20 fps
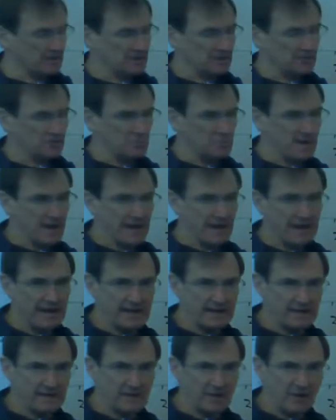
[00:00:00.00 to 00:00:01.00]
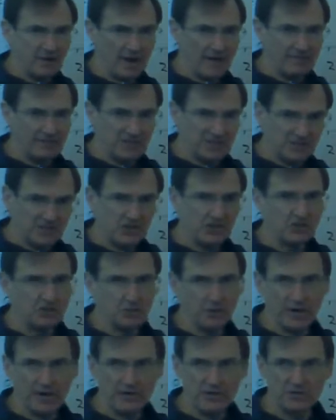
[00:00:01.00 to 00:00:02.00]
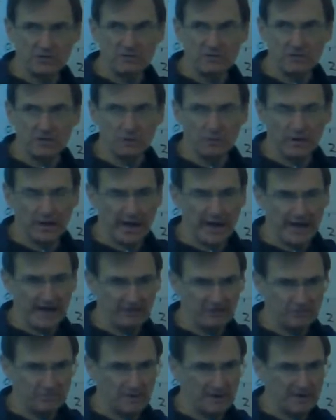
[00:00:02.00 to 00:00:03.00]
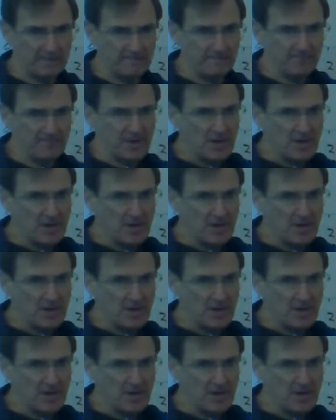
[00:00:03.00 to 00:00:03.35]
you may, have additional questions that you want to ask me,